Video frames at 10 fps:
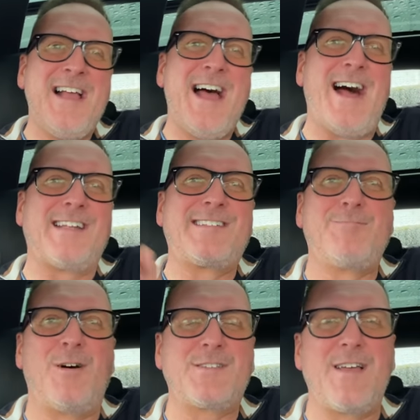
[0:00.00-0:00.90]
That's
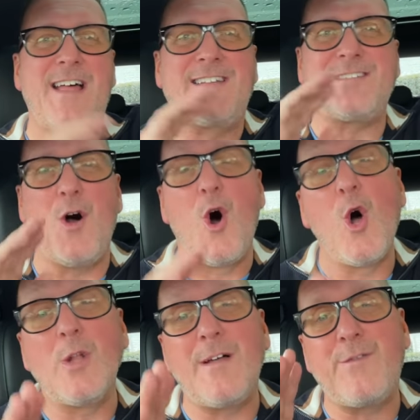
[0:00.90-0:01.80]
spot on. That's
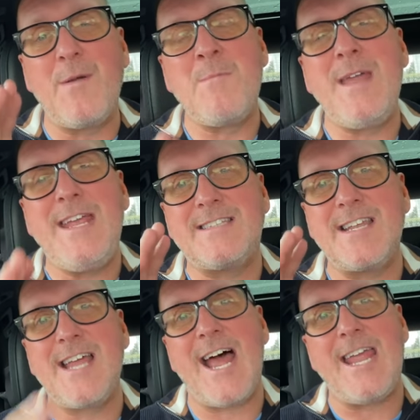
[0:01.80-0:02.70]
all from me
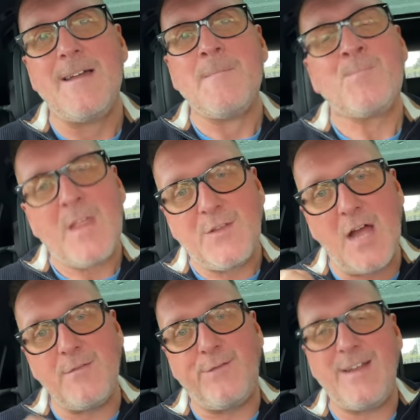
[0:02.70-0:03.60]
today.
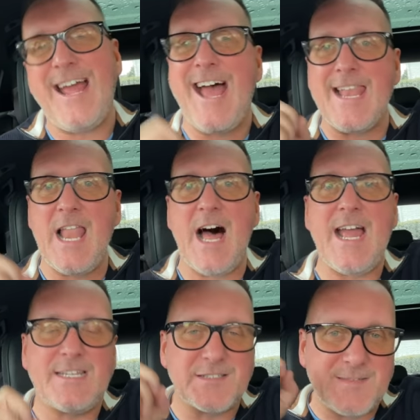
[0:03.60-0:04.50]
Don't forget,
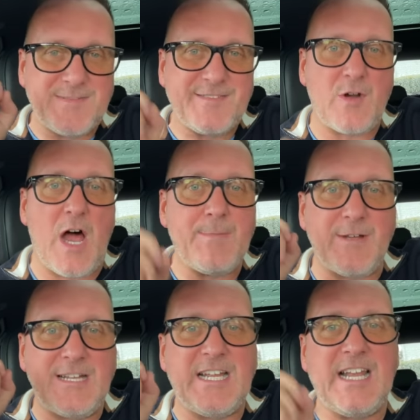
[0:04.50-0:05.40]
like, subscribe
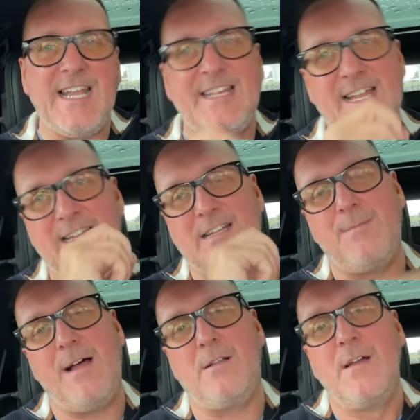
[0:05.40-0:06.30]
and click that little
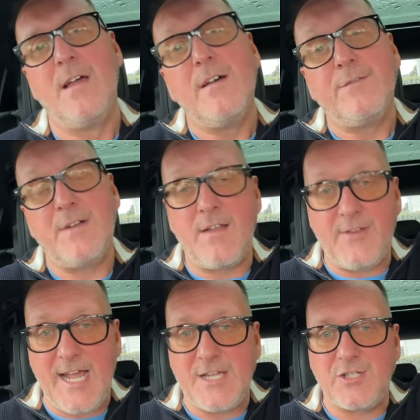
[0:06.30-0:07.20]
bell for
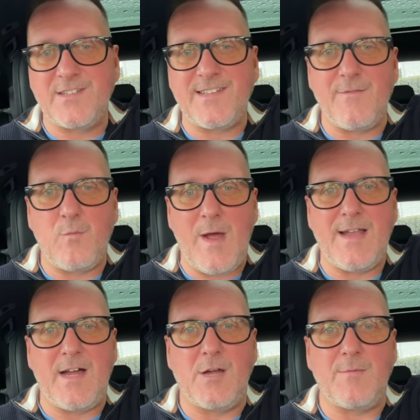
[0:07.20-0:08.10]
notifications of when
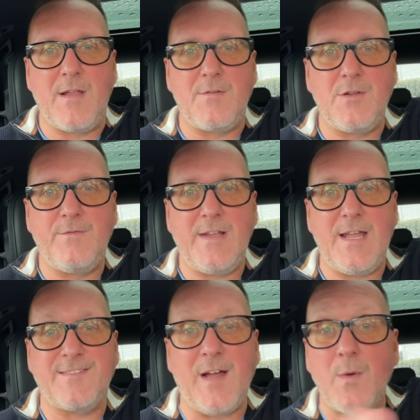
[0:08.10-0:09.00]
I upload new
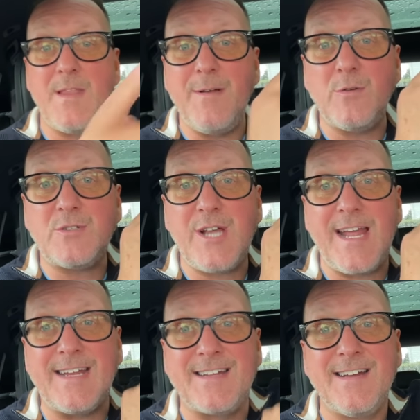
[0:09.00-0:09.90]
videos. Oh, and the
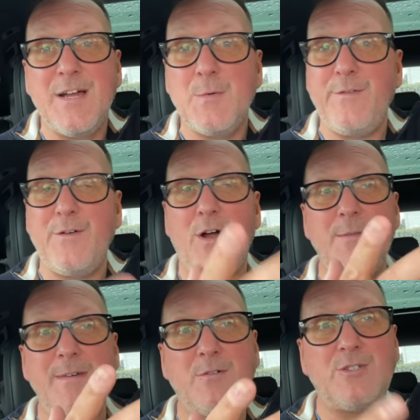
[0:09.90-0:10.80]
milkshake. We forgot the
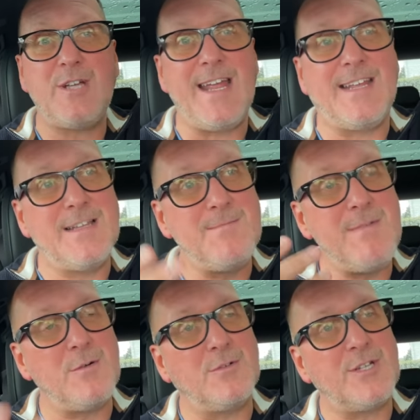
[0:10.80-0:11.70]
milkshake. The
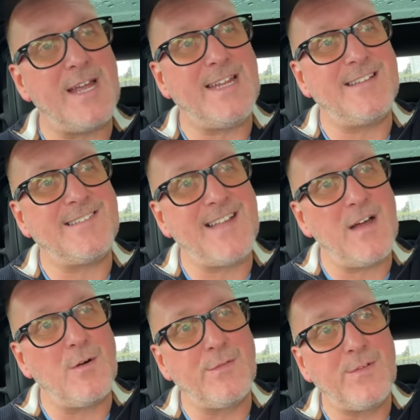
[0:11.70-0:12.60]
milkshake
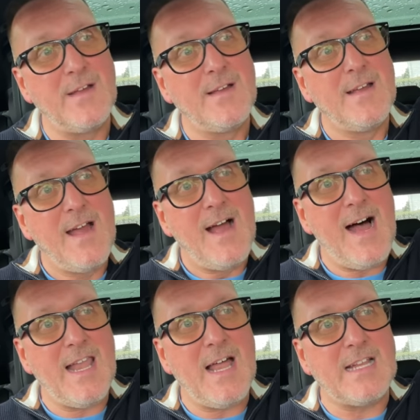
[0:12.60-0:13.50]
itself.
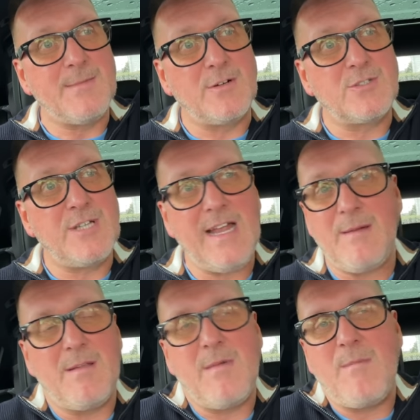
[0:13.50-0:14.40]
I like the milkshake. I'm